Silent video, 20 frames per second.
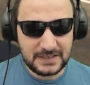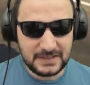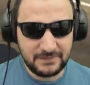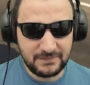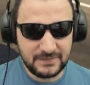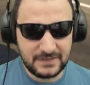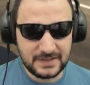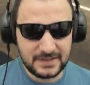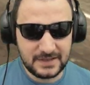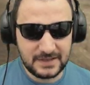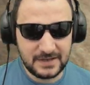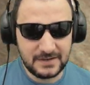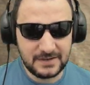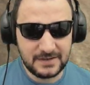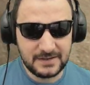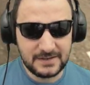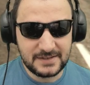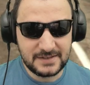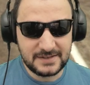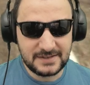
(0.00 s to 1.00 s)
the
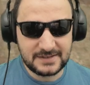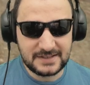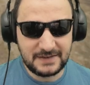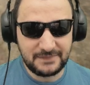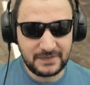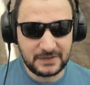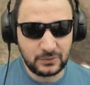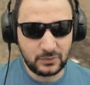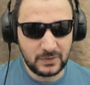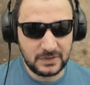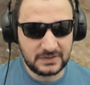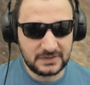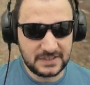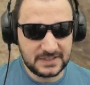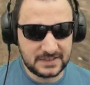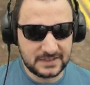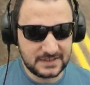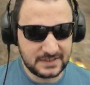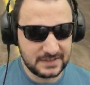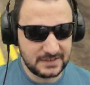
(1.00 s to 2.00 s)
seven twenty
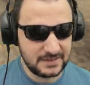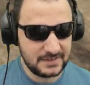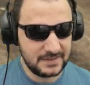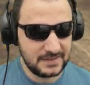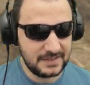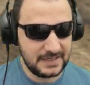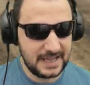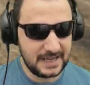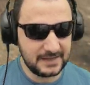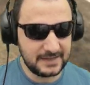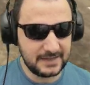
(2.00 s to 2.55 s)
is lagging.